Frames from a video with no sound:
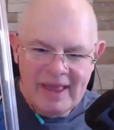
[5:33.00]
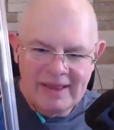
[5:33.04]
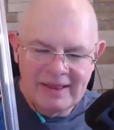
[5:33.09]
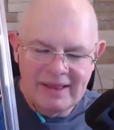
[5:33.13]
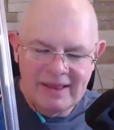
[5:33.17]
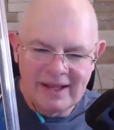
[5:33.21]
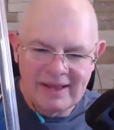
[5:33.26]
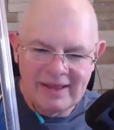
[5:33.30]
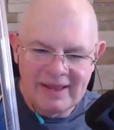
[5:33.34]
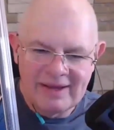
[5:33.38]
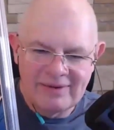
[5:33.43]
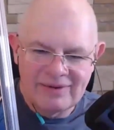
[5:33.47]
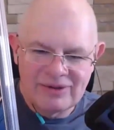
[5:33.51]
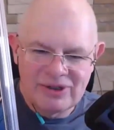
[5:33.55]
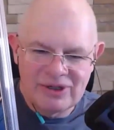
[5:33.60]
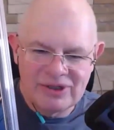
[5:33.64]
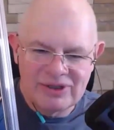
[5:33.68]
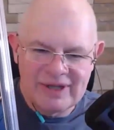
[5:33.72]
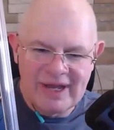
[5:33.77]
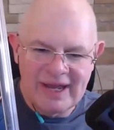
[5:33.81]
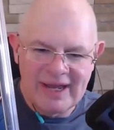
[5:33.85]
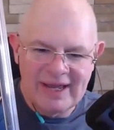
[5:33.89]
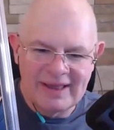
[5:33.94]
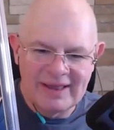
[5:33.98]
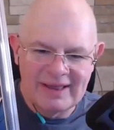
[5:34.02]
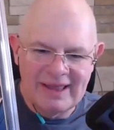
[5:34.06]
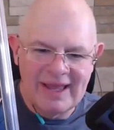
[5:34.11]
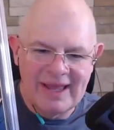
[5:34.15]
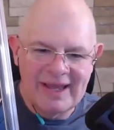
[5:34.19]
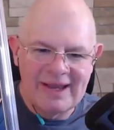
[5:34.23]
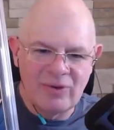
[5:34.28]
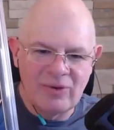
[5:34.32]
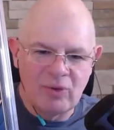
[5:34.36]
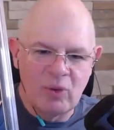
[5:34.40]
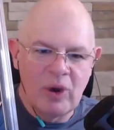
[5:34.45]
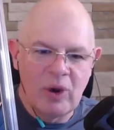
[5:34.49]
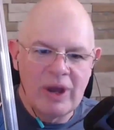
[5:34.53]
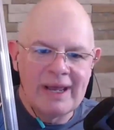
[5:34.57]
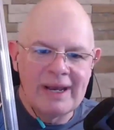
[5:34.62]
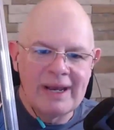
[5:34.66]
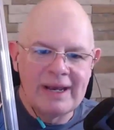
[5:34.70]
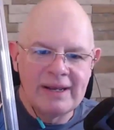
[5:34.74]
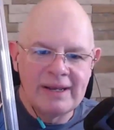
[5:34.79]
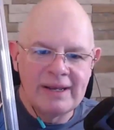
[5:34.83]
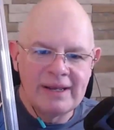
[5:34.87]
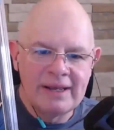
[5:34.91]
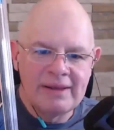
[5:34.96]
Luckily, it was just a light
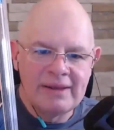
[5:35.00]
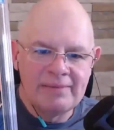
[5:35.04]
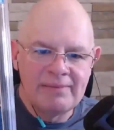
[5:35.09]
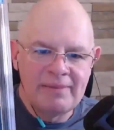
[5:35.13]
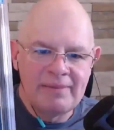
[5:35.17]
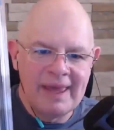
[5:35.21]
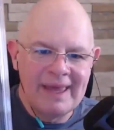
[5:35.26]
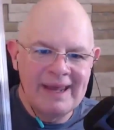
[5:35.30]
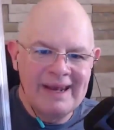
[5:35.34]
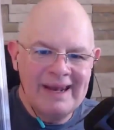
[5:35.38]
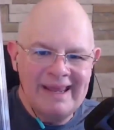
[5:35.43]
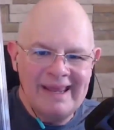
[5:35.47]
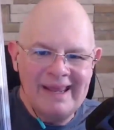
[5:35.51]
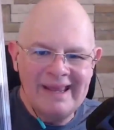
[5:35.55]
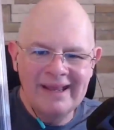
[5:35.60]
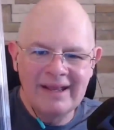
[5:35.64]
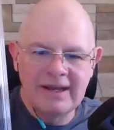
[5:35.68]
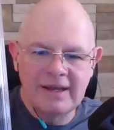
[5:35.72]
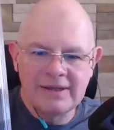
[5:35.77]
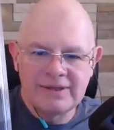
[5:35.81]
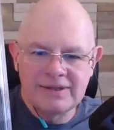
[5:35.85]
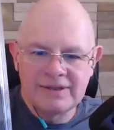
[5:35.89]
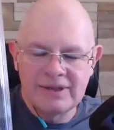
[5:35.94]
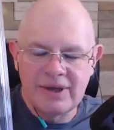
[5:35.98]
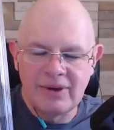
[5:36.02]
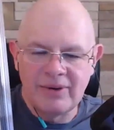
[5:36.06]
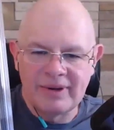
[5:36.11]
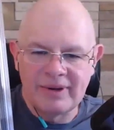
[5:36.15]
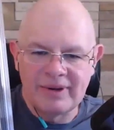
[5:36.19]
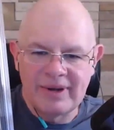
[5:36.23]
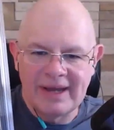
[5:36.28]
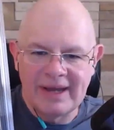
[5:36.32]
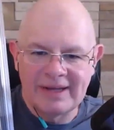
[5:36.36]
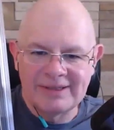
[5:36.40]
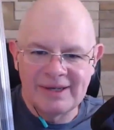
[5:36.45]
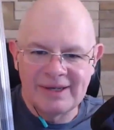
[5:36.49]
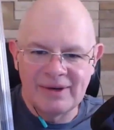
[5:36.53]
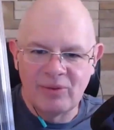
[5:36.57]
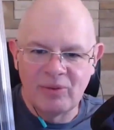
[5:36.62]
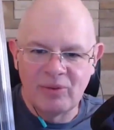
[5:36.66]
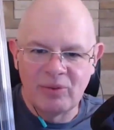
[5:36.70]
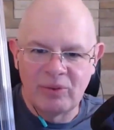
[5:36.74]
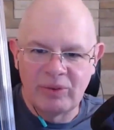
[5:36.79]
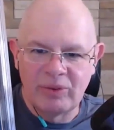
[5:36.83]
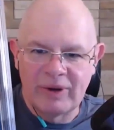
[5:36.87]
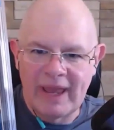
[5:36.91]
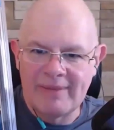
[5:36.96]
red pen ink, so it actually
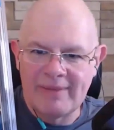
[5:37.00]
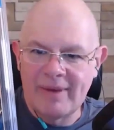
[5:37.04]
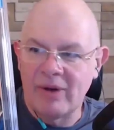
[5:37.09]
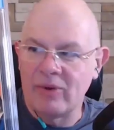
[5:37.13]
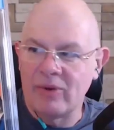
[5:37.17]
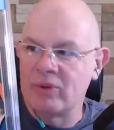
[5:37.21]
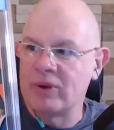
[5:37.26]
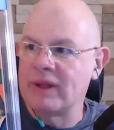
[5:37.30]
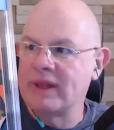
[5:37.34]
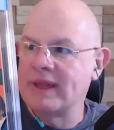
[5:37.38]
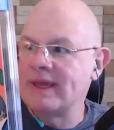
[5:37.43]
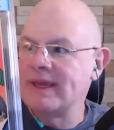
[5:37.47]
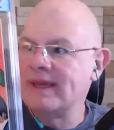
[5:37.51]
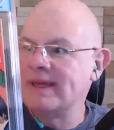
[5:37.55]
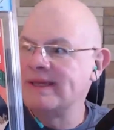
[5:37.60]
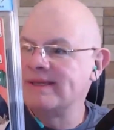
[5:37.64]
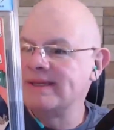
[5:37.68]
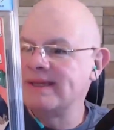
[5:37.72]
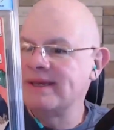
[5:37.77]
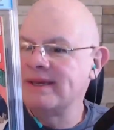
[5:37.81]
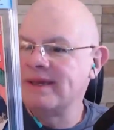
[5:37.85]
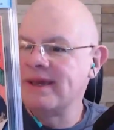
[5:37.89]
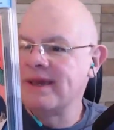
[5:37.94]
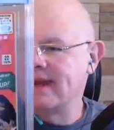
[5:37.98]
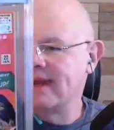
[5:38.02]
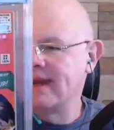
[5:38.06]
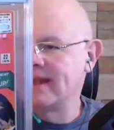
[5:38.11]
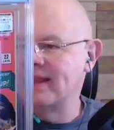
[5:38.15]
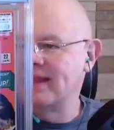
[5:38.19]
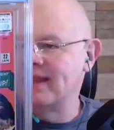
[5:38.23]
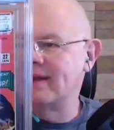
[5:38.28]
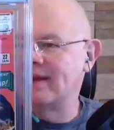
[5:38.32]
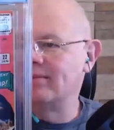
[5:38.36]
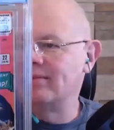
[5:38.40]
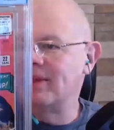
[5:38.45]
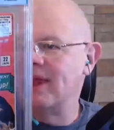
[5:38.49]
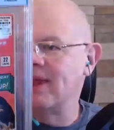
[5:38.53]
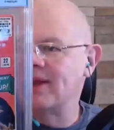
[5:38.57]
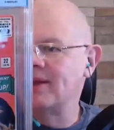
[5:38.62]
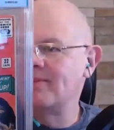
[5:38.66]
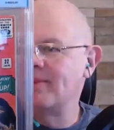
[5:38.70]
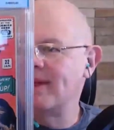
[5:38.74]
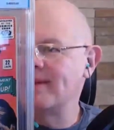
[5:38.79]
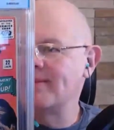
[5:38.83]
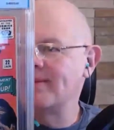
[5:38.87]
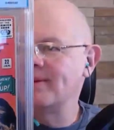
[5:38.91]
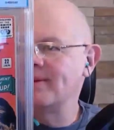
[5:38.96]
came out really easy. That and a lot of blotter
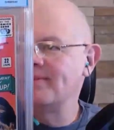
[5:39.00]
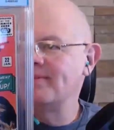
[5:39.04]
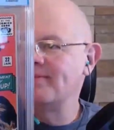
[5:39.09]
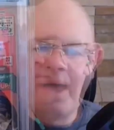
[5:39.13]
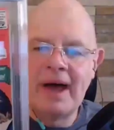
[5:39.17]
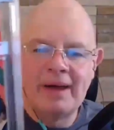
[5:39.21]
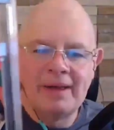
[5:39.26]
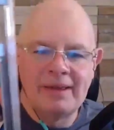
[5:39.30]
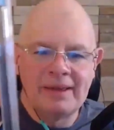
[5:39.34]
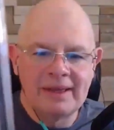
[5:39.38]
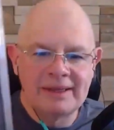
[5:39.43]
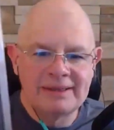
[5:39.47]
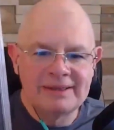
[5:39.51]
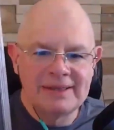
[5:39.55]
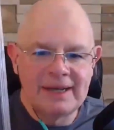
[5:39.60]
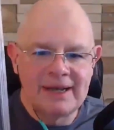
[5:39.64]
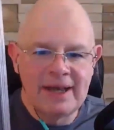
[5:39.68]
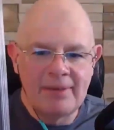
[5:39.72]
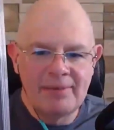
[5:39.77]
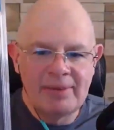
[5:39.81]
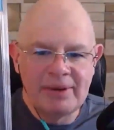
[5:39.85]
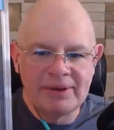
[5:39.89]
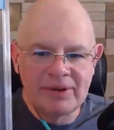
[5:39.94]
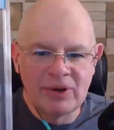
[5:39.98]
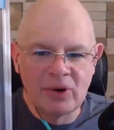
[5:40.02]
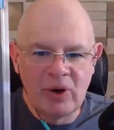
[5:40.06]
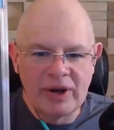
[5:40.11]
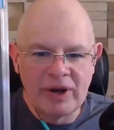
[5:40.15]
paper. Like I said, I'll put the